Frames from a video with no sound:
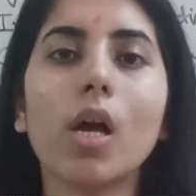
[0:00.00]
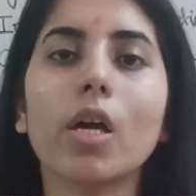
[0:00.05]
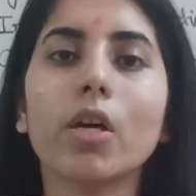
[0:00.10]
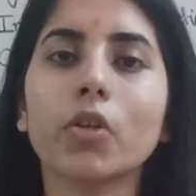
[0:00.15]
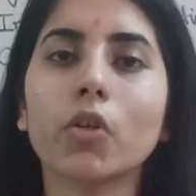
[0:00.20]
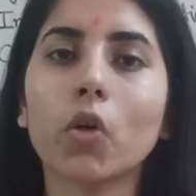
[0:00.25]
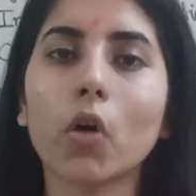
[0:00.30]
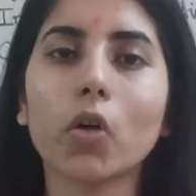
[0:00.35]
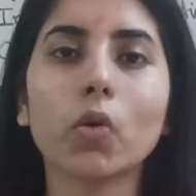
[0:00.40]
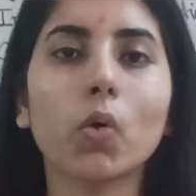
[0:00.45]

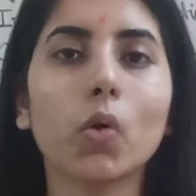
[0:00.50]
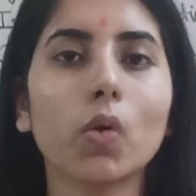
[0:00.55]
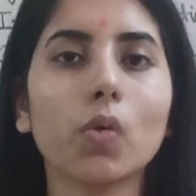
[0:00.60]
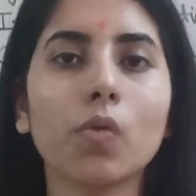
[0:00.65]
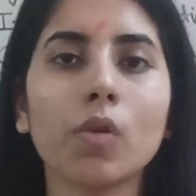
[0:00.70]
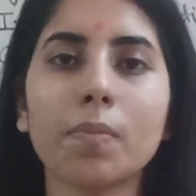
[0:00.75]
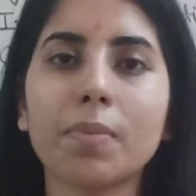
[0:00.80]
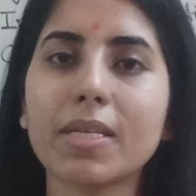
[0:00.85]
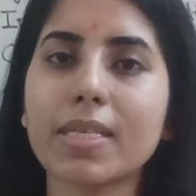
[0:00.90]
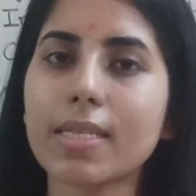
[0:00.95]
Your goal
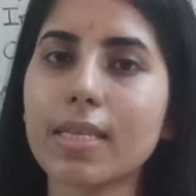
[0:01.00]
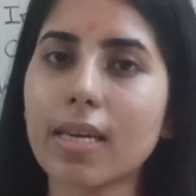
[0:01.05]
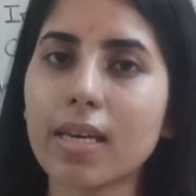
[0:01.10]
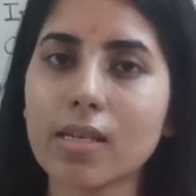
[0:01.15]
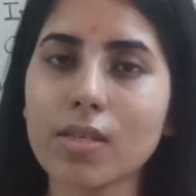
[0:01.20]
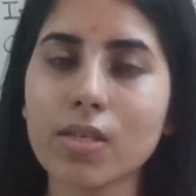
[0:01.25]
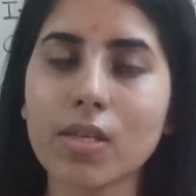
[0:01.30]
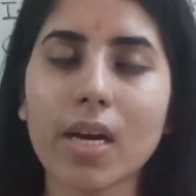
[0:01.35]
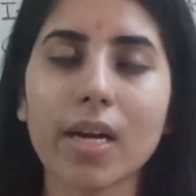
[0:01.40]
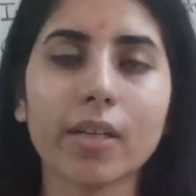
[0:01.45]
will be
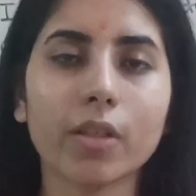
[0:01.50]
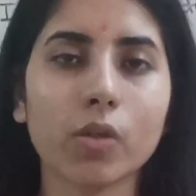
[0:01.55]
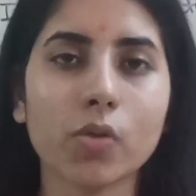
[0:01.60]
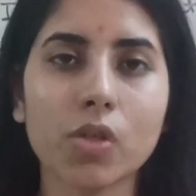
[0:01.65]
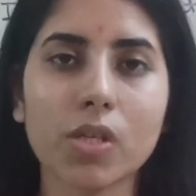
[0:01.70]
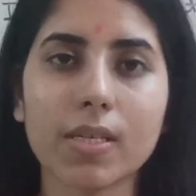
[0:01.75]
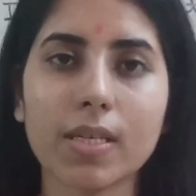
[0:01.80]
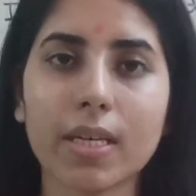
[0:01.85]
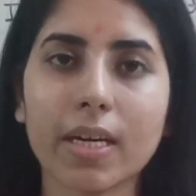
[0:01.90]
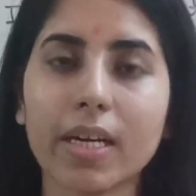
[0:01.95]
CSIR
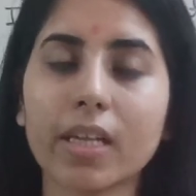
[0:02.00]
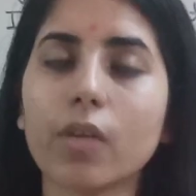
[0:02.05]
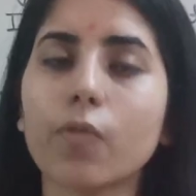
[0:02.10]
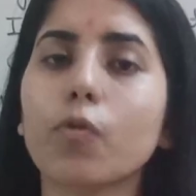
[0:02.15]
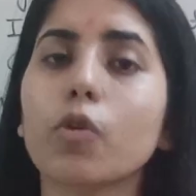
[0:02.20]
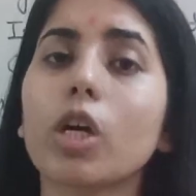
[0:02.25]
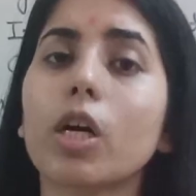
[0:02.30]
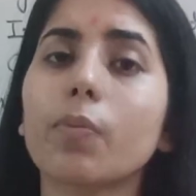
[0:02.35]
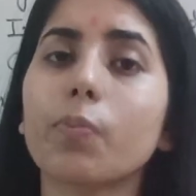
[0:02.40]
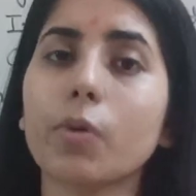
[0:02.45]
NET if you are